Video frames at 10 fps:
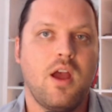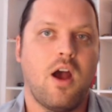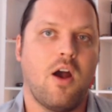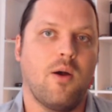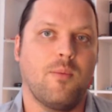
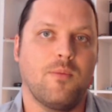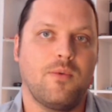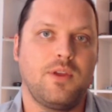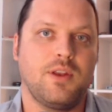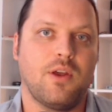
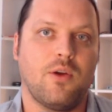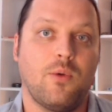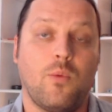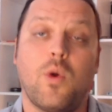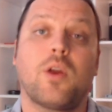
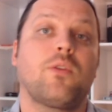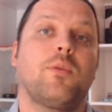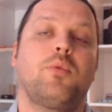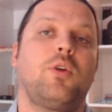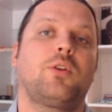where
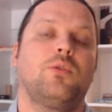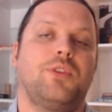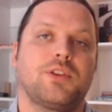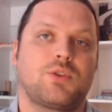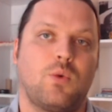the political
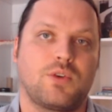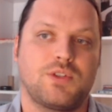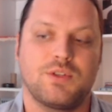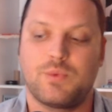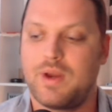discourse
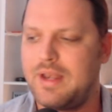is right